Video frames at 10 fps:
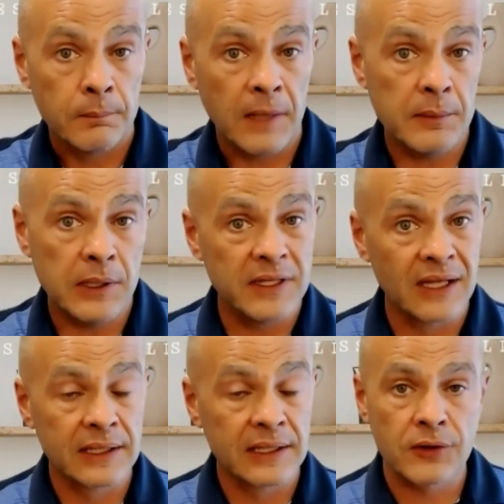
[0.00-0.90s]
Maybe
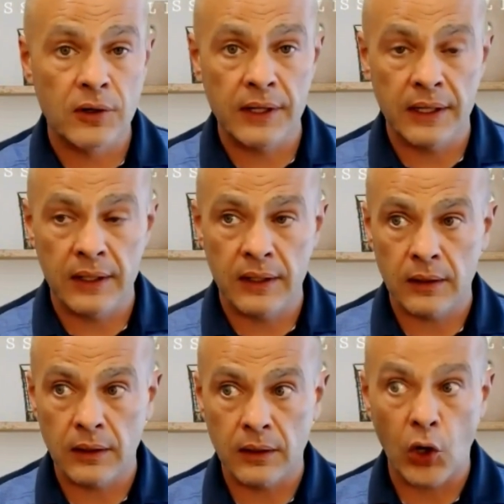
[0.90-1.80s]
delivered in
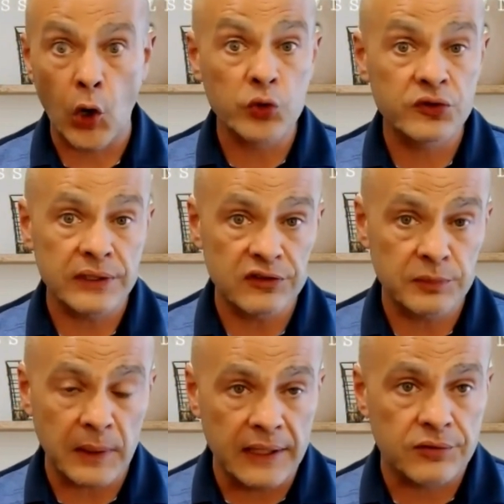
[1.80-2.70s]
a hosted
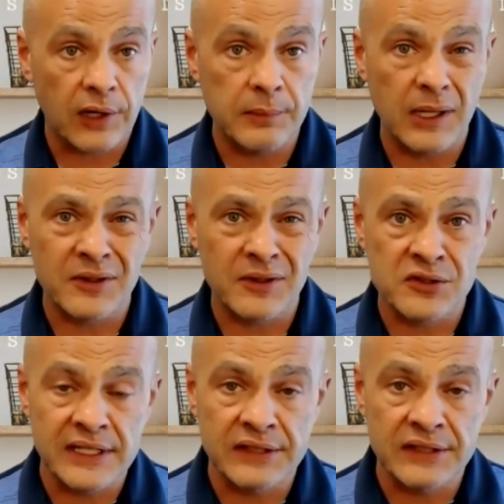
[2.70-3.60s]
space, right? Maybe there's
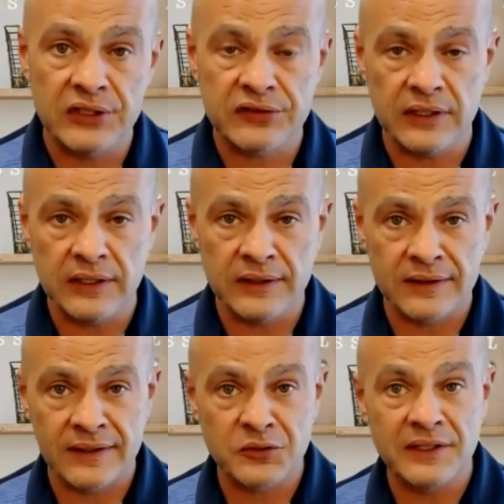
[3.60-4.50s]
an existing,
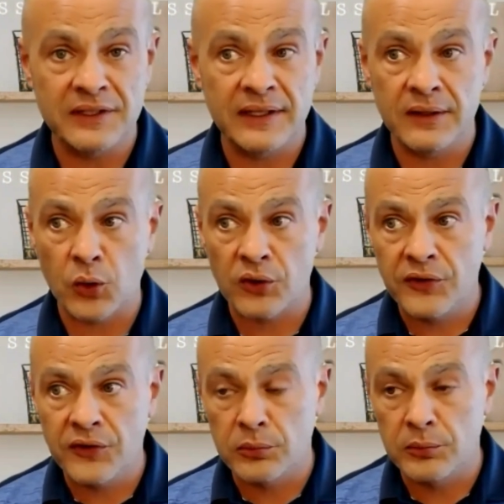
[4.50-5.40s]
as we did in
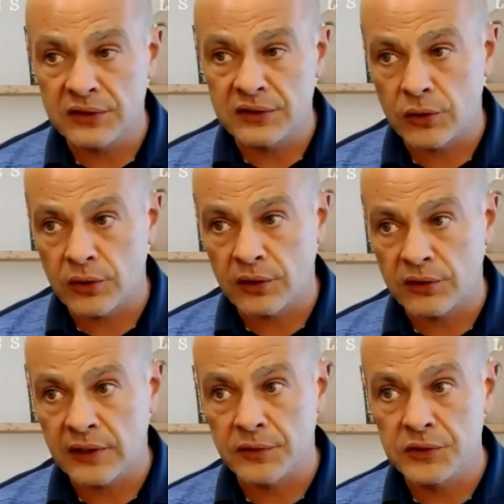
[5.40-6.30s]
Northfield, Minnesota
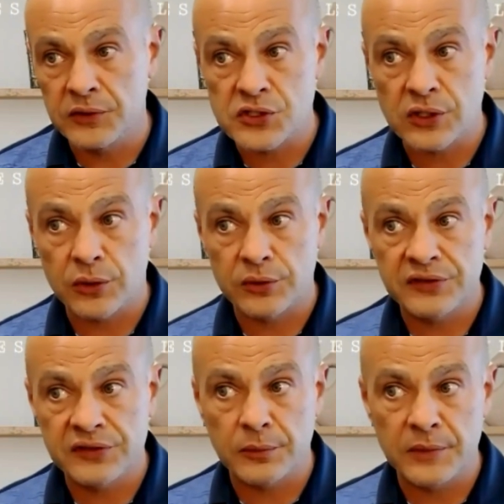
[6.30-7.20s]
several years ago with
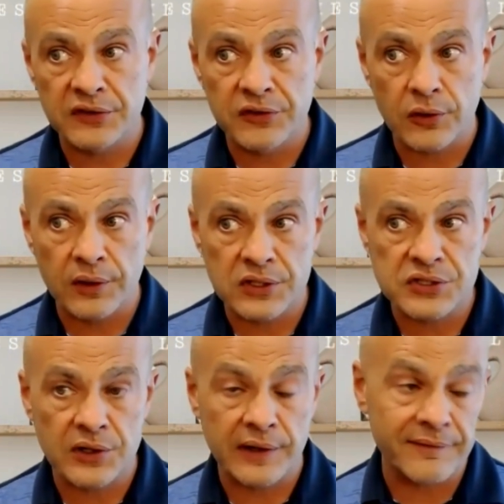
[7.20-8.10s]
Southern Minnesota
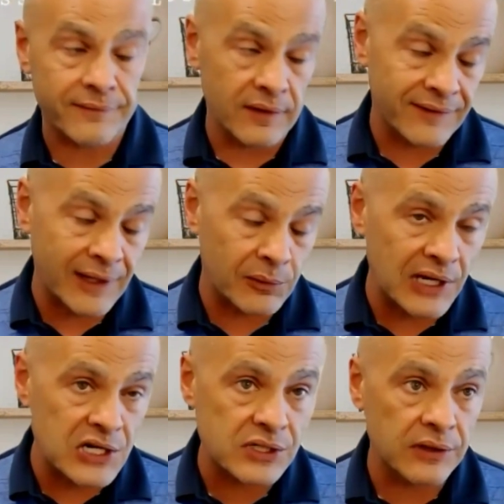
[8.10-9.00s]
Initiative
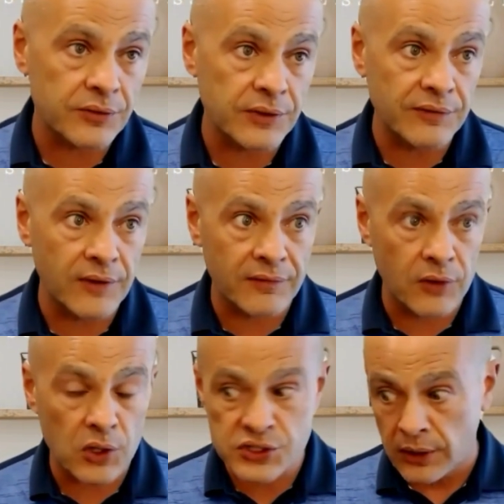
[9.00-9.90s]
Foundation, Three
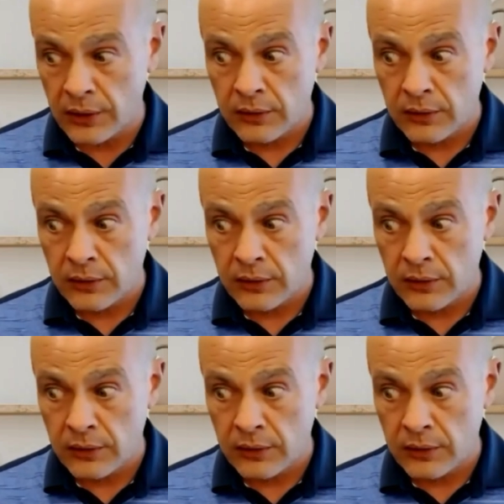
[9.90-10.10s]
Rivers,